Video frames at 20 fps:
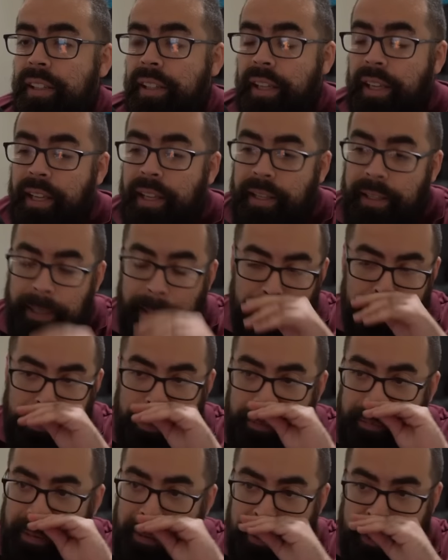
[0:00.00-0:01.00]
And now it's a
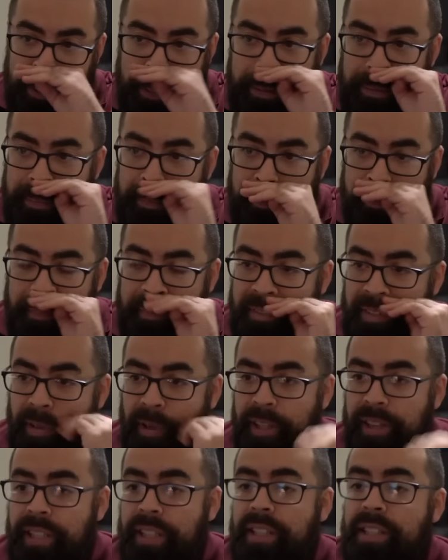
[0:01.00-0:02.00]
question of, do
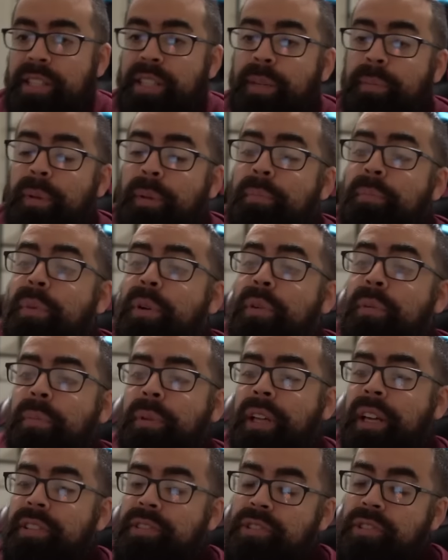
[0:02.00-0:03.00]
I think this is going to be
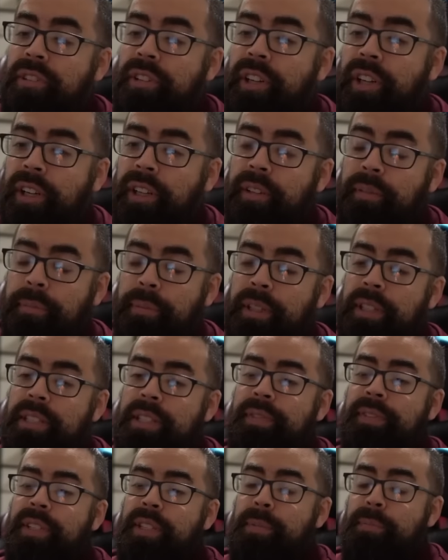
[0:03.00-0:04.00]
Moonblast or not? Because
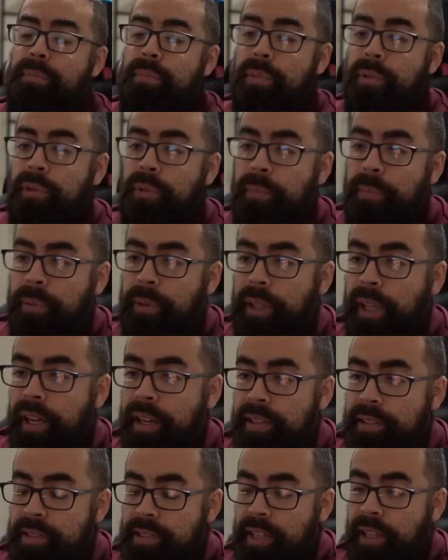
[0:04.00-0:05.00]
if it's
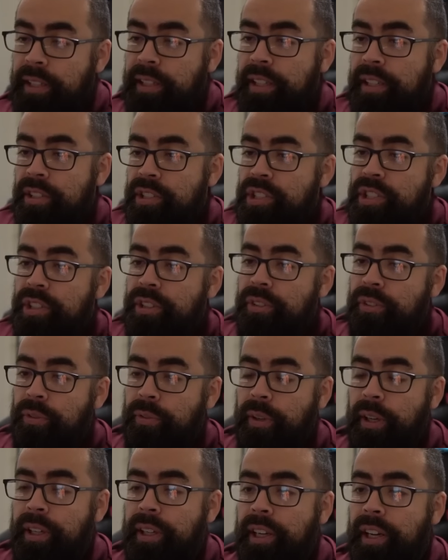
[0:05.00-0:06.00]
Moonblast, I need a shield
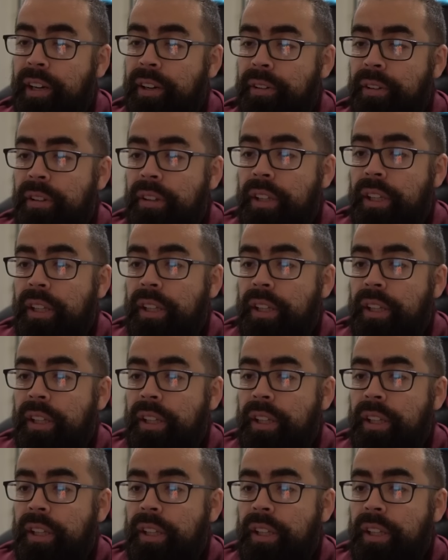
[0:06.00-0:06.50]
right now.